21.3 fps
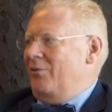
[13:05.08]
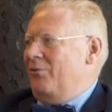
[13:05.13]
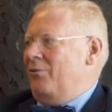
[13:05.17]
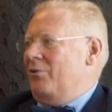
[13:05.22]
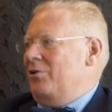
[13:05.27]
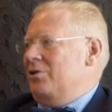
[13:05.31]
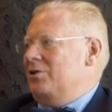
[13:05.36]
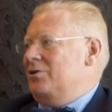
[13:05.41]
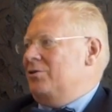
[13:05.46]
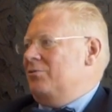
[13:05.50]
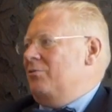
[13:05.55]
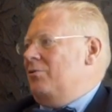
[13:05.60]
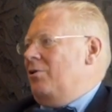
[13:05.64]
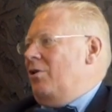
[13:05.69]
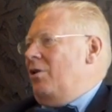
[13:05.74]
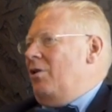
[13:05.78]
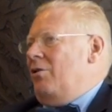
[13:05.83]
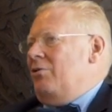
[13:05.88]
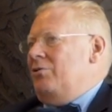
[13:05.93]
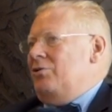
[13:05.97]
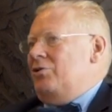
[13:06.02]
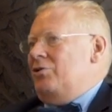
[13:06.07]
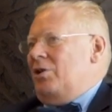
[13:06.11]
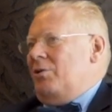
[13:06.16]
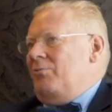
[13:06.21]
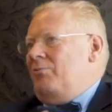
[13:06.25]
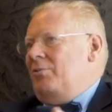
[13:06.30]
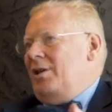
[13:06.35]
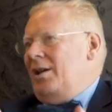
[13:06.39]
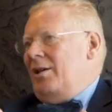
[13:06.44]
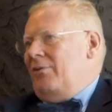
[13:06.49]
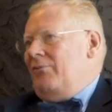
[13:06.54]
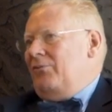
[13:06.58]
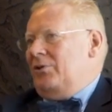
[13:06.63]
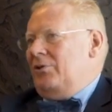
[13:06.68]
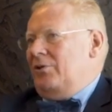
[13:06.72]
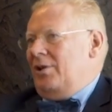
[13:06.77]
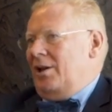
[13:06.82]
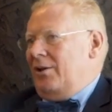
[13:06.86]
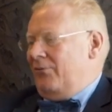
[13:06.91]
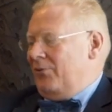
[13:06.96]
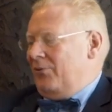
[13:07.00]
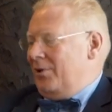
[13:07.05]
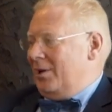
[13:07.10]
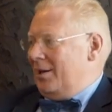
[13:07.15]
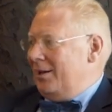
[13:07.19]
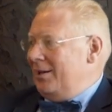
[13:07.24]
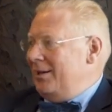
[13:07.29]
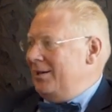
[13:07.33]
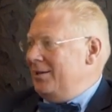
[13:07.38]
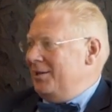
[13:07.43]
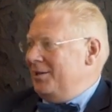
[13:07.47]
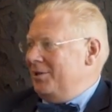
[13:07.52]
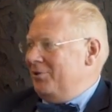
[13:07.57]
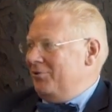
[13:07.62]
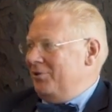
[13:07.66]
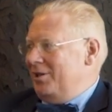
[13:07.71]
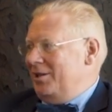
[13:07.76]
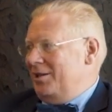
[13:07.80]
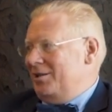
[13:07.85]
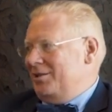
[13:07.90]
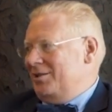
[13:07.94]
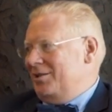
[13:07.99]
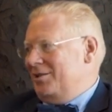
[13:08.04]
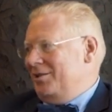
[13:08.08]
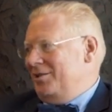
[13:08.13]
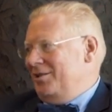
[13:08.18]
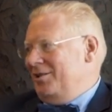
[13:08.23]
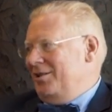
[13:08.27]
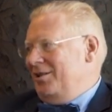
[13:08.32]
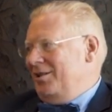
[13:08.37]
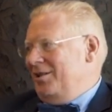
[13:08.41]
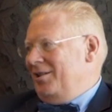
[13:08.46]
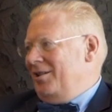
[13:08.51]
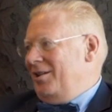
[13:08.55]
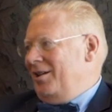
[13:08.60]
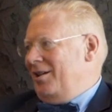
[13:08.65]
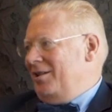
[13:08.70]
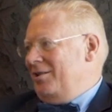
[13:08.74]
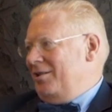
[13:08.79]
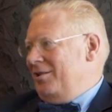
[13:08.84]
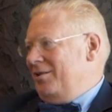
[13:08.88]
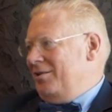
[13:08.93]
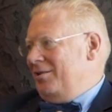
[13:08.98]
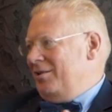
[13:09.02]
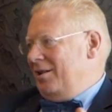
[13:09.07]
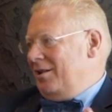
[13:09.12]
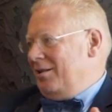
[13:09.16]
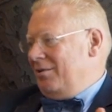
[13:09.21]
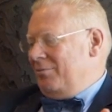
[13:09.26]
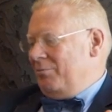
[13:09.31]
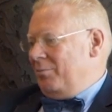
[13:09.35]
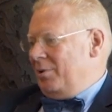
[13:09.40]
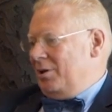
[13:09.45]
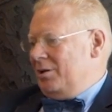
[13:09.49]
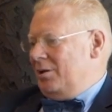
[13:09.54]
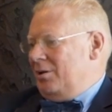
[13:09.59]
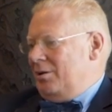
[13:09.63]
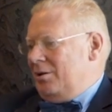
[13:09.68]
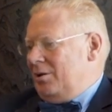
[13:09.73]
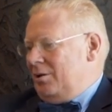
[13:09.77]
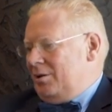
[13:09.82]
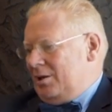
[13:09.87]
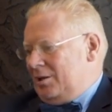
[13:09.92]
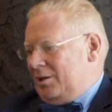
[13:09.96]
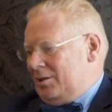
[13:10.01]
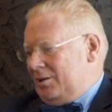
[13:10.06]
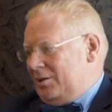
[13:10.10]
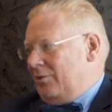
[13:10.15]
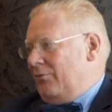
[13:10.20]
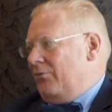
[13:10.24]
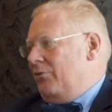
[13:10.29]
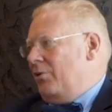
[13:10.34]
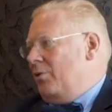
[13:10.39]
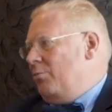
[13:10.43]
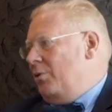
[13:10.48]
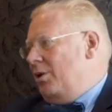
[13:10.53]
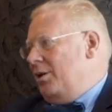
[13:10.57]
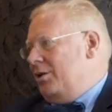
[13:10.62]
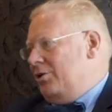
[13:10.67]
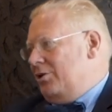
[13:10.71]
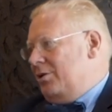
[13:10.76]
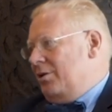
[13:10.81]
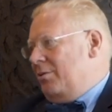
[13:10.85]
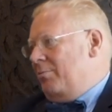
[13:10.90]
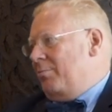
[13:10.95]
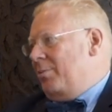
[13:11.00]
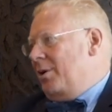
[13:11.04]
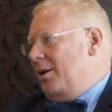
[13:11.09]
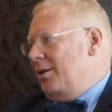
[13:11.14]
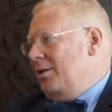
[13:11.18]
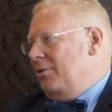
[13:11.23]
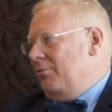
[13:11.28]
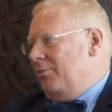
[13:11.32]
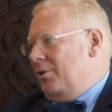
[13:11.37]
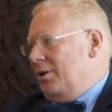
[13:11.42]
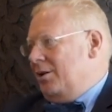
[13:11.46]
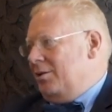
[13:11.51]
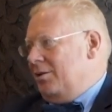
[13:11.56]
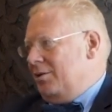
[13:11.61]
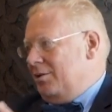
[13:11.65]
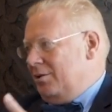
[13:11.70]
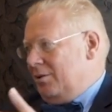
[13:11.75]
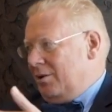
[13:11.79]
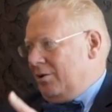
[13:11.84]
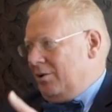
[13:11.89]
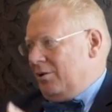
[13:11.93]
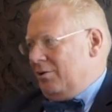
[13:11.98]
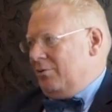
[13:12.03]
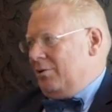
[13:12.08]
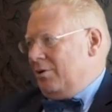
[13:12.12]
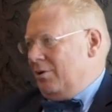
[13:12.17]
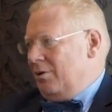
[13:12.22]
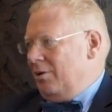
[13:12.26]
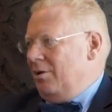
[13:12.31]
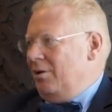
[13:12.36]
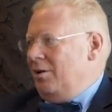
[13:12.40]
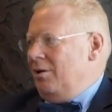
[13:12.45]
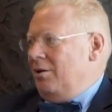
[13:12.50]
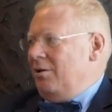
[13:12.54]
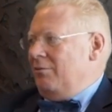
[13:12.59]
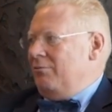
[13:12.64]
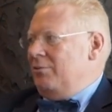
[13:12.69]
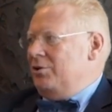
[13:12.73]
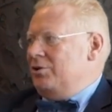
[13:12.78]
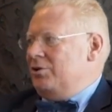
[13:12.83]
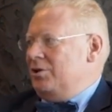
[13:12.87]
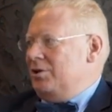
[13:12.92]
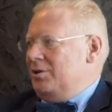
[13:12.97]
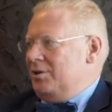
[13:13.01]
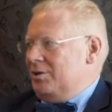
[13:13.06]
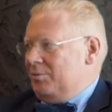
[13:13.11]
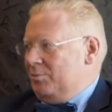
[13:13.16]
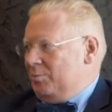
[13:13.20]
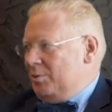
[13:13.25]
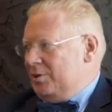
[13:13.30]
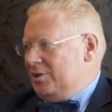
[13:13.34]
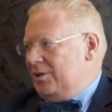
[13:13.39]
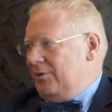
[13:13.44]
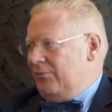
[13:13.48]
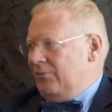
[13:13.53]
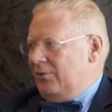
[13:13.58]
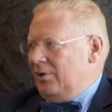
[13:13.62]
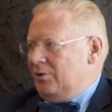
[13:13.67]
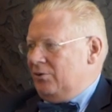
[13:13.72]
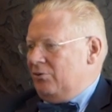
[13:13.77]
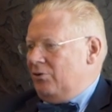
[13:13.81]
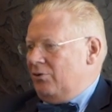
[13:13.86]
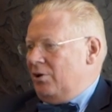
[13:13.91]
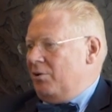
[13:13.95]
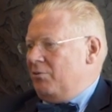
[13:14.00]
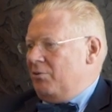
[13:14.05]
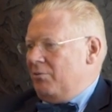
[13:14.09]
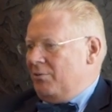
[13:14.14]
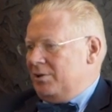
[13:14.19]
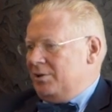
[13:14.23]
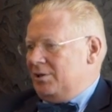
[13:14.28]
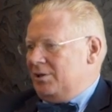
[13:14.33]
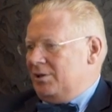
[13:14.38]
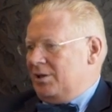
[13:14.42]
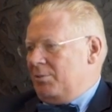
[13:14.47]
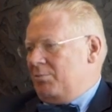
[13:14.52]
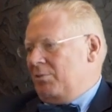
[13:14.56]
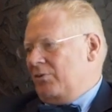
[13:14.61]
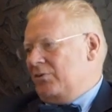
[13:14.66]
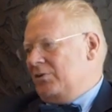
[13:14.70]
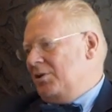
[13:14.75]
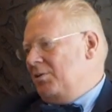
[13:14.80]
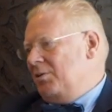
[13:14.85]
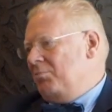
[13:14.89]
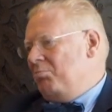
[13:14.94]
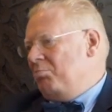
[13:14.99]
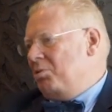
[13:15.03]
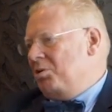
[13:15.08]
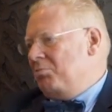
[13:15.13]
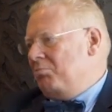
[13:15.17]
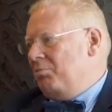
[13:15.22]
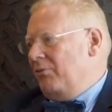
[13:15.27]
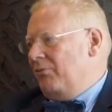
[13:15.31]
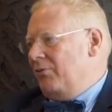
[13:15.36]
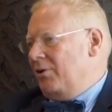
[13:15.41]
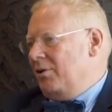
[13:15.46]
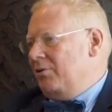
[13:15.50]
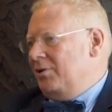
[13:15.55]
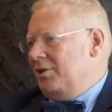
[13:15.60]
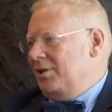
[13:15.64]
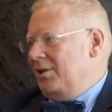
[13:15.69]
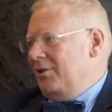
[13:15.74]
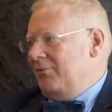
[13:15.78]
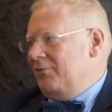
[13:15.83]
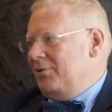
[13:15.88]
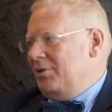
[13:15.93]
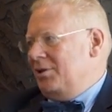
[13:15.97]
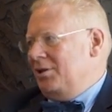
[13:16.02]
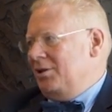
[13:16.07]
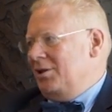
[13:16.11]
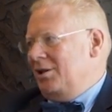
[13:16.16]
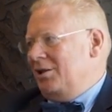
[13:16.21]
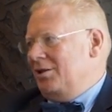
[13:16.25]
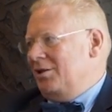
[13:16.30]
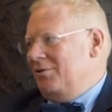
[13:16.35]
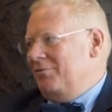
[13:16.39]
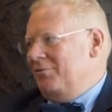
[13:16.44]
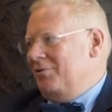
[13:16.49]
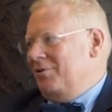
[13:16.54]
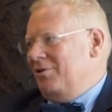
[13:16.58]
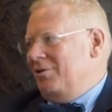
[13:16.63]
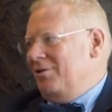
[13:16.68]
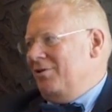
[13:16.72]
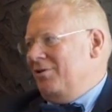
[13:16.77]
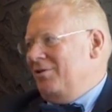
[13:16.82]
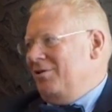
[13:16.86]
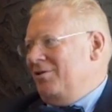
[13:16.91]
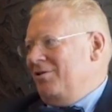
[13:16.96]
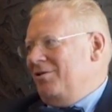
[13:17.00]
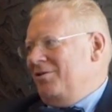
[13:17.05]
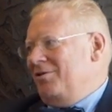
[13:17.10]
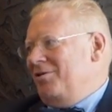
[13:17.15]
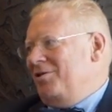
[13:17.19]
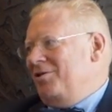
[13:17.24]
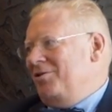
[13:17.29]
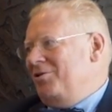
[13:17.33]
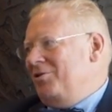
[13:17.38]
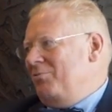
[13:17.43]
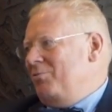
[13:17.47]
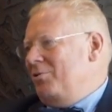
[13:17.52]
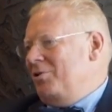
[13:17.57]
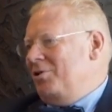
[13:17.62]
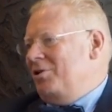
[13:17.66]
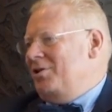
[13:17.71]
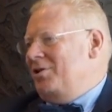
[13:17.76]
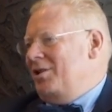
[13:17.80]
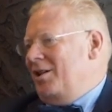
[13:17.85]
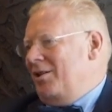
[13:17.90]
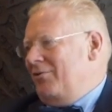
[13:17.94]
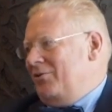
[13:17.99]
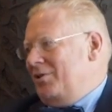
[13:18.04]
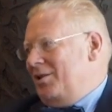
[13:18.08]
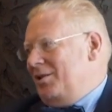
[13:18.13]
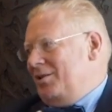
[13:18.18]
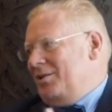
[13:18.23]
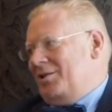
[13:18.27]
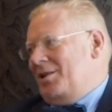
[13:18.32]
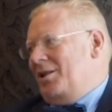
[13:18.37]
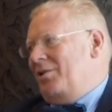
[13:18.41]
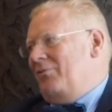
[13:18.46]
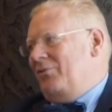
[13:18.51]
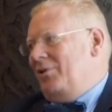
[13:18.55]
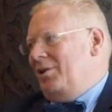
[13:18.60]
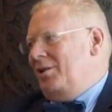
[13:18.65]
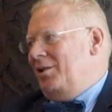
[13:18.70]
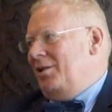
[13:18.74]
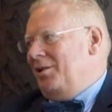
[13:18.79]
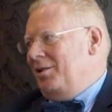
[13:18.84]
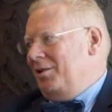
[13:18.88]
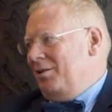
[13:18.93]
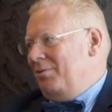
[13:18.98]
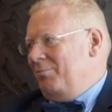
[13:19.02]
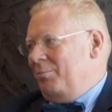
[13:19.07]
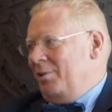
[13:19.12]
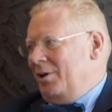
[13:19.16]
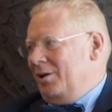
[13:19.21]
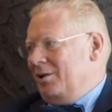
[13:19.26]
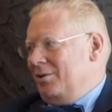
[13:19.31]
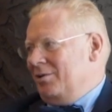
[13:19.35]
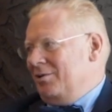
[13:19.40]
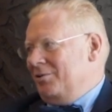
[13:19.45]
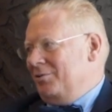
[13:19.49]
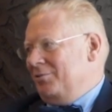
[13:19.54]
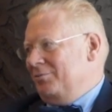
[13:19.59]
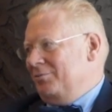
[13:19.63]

Of course, on top we have to have clean ingredients, and but that's the formulation, the bulk we are not, which is specific to everyone's type of skin, but without TFC, you will not have this self-healing impact.